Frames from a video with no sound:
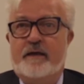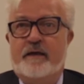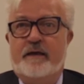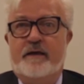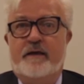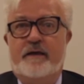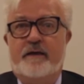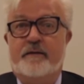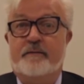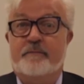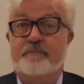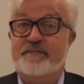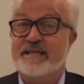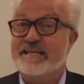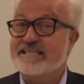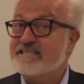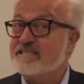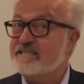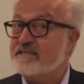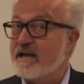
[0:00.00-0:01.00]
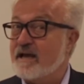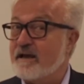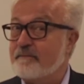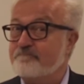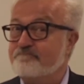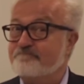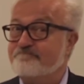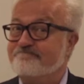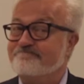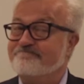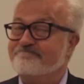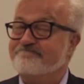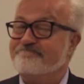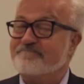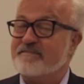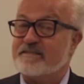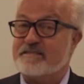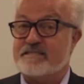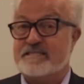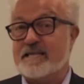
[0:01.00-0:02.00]
That's
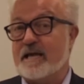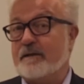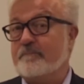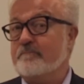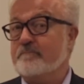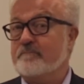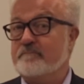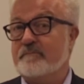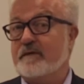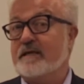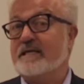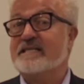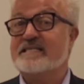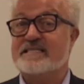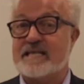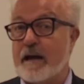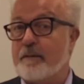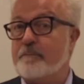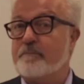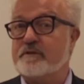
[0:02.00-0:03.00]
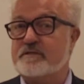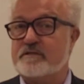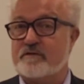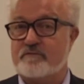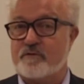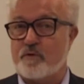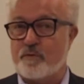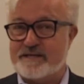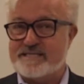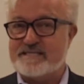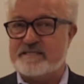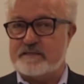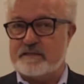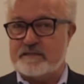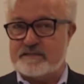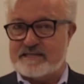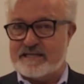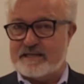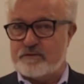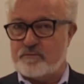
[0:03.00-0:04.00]
some examples of
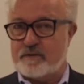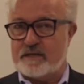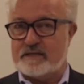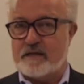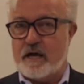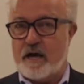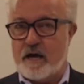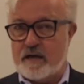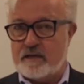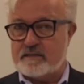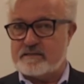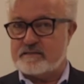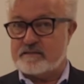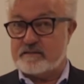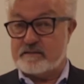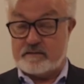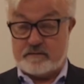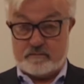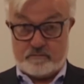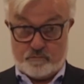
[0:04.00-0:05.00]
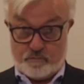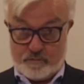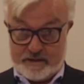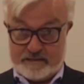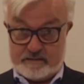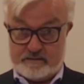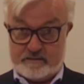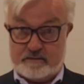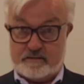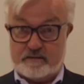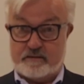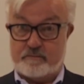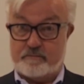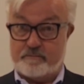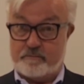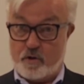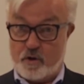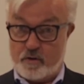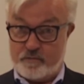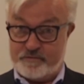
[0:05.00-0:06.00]
questions that you can ask when
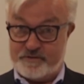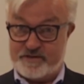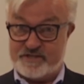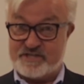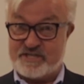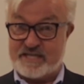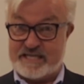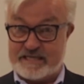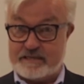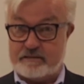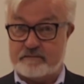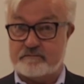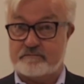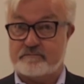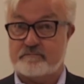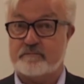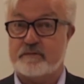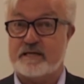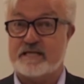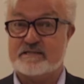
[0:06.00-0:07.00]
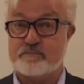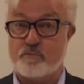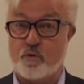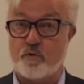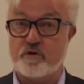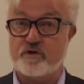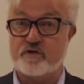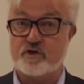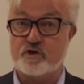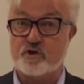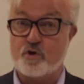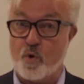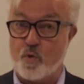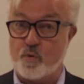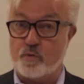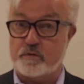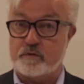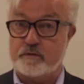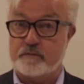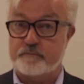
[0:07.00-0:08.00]
on the G, exploring the
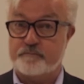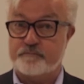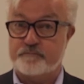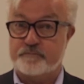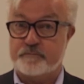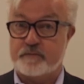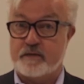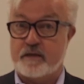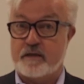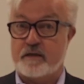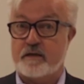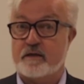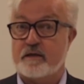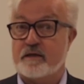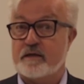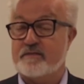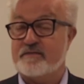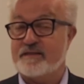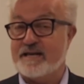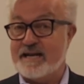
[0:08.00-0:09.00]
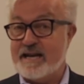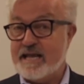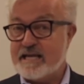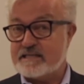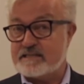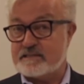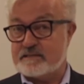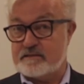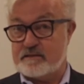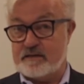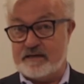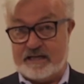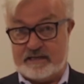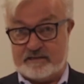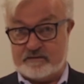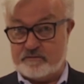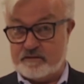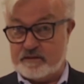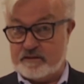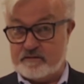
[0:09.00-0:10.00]
goal. The next
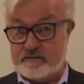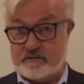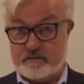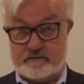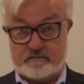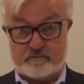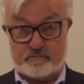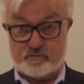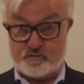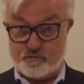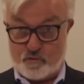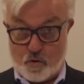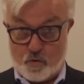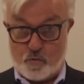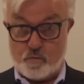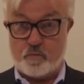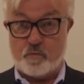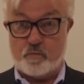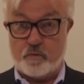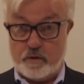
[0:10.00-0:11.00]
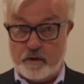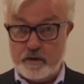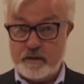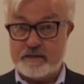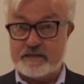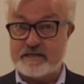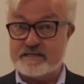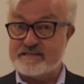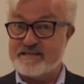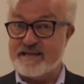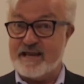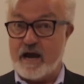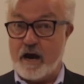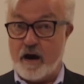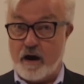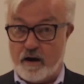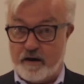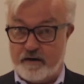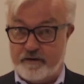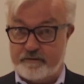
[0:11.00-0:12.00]
letter in the GROW word is
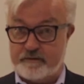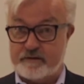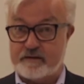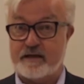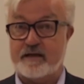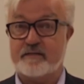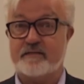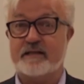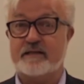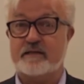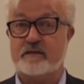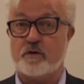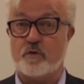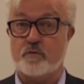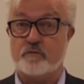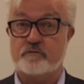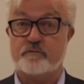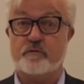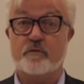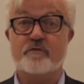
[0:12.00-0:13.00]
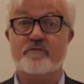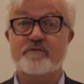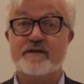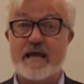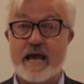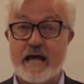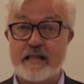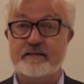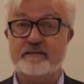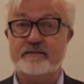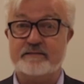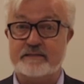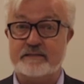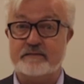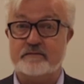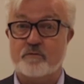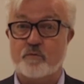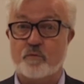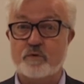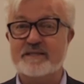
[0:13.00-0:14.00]
R, and that goes for
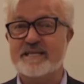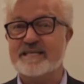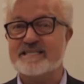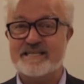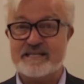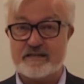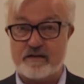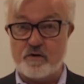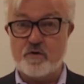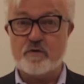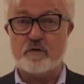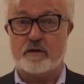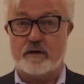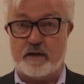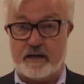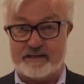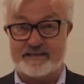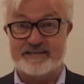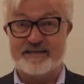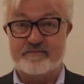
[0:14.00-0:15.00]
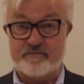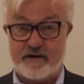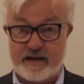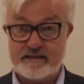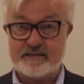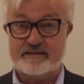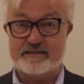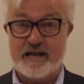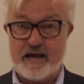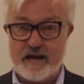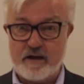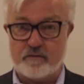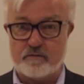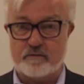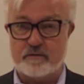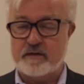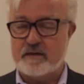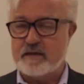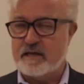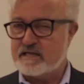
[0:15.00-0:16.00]
reality. What does it look like right
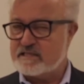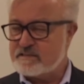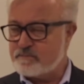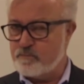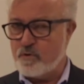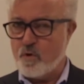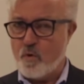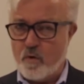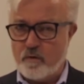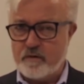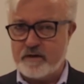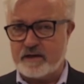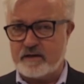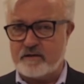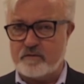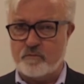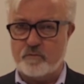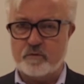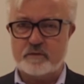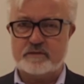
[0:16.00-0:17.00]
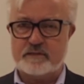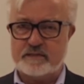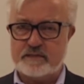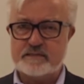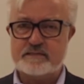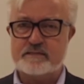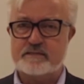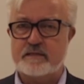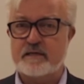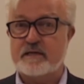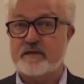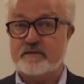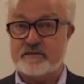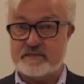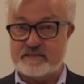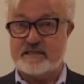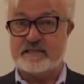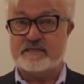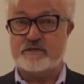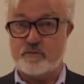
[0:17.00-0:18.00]
now? Exploring what is
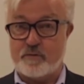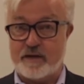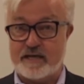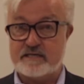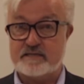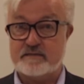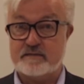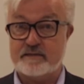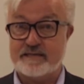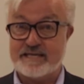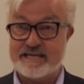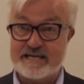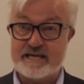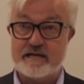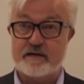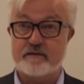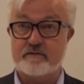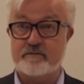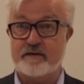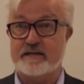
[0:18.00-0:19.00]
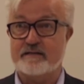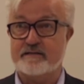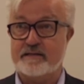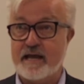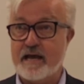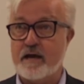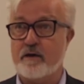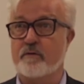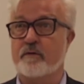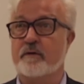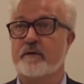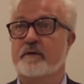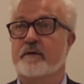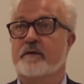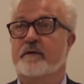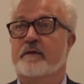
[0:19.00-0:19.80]
the situation here and now.